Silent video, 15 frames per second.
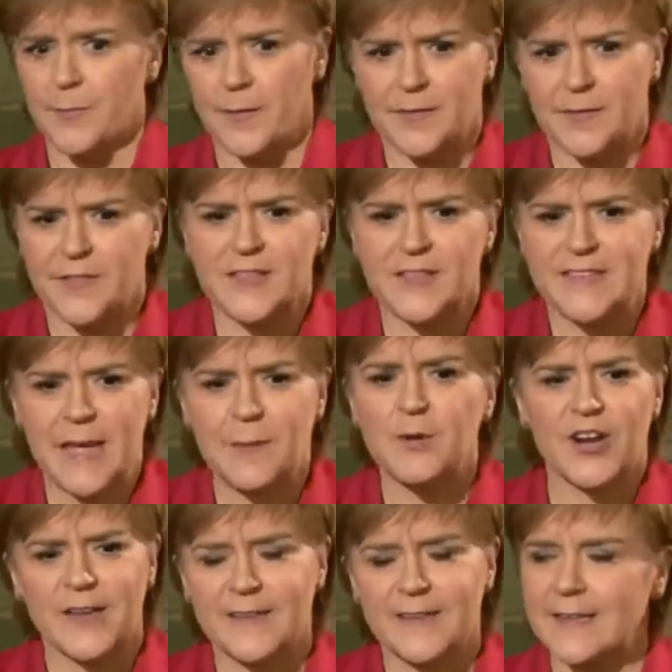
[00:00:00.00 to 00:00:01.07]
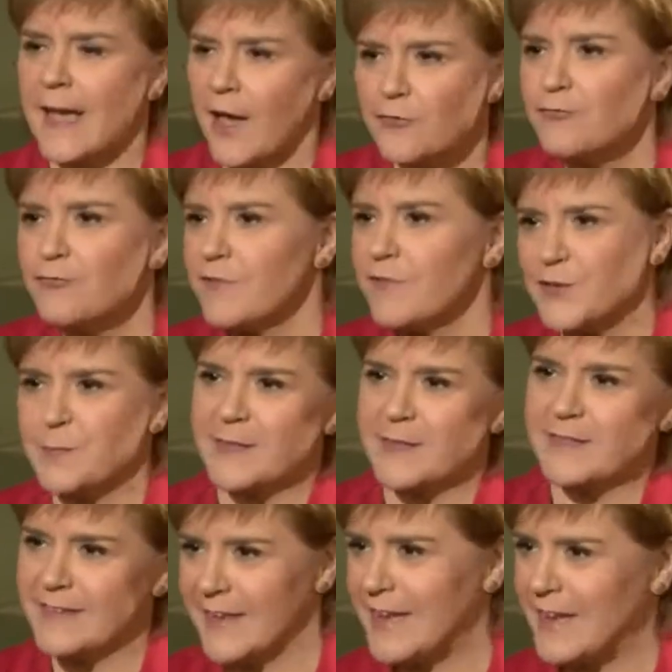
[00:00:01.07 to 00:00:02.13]
You know, the democratic outrage of
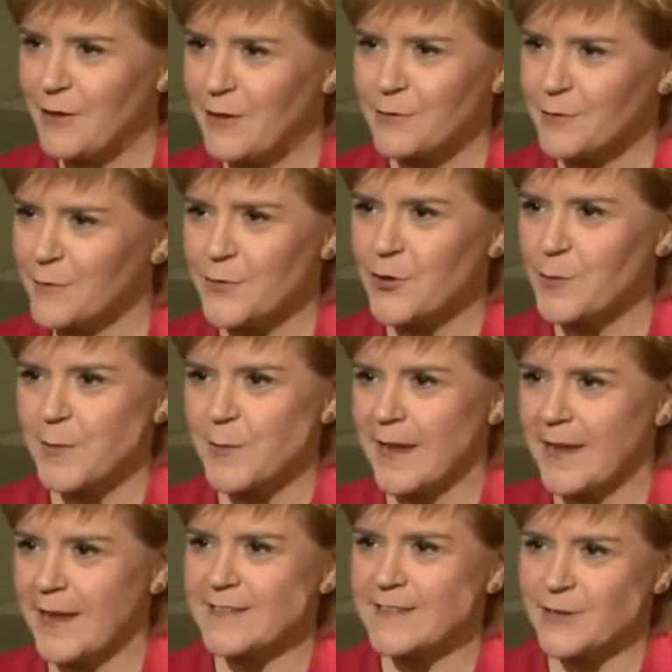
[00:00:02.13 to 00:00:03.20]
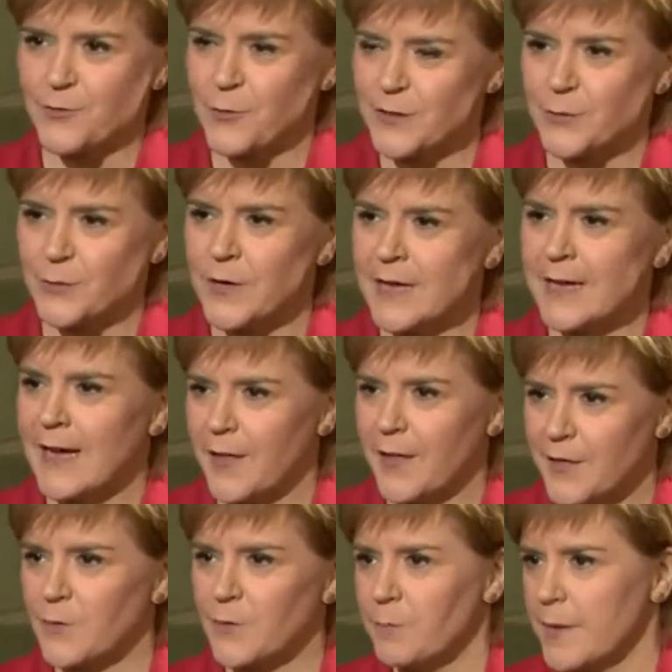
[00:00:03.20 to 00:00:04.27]
being taken out of Europe against our will, I
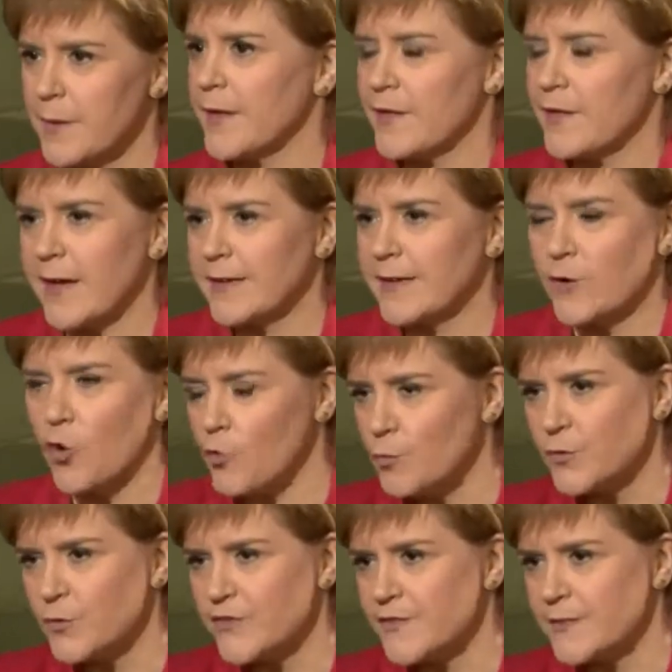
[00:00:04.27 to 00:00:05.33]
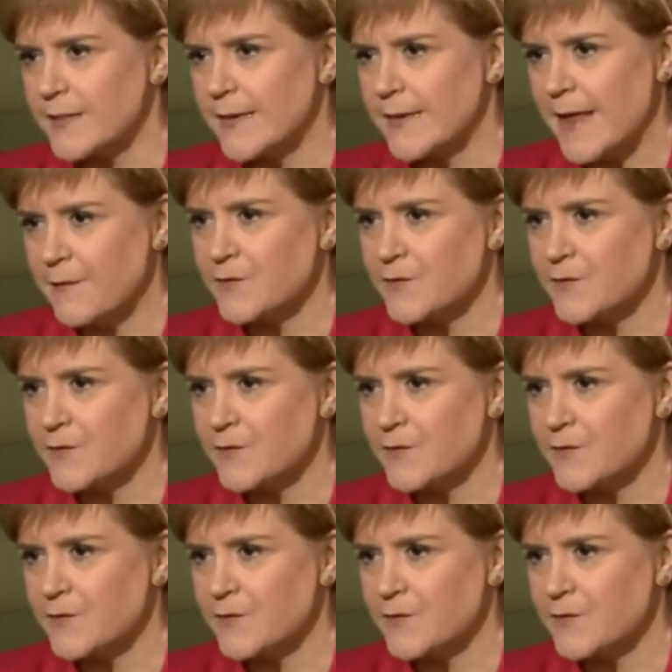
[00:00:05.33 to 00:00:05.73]
think, would make that almost